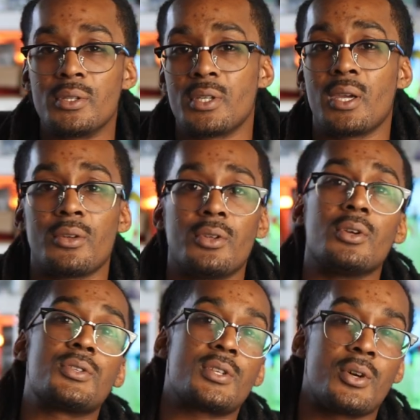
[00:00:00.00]
together
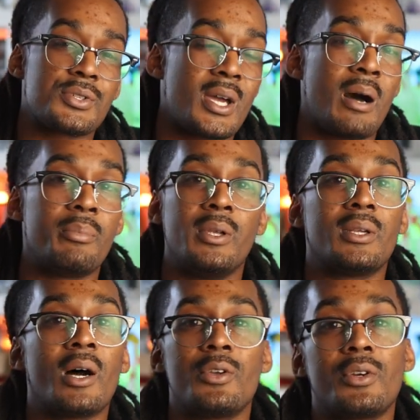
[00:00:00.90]
your sales copy
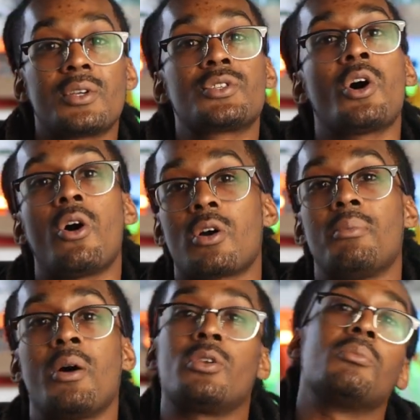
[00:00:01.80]
and how you're going to talk
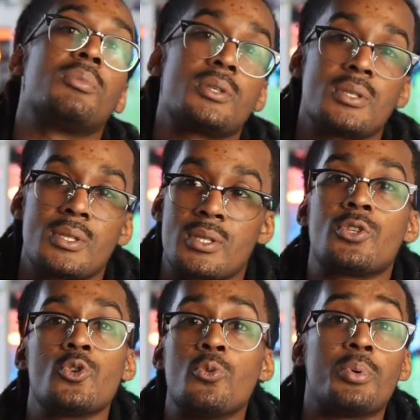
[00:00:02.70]
about your business
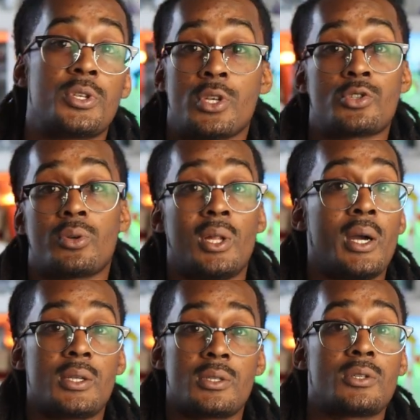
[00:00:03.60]
to potential
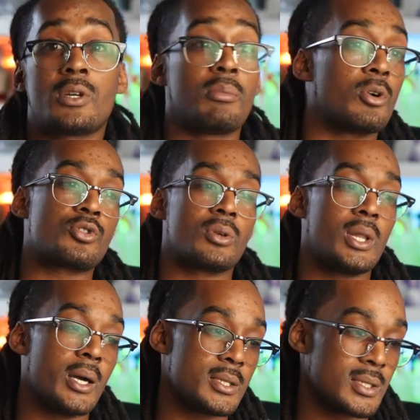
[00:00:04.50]
clients and to commercial
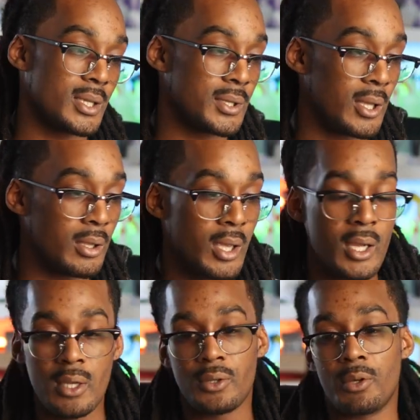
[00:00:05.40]
clients, because I think
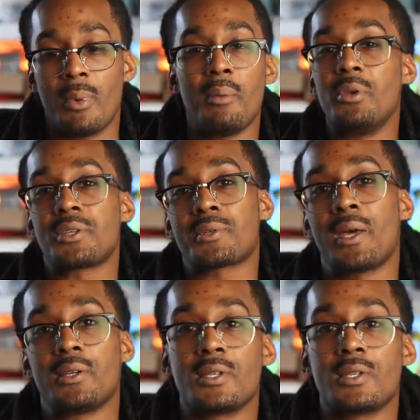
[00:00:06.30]
there might be a slight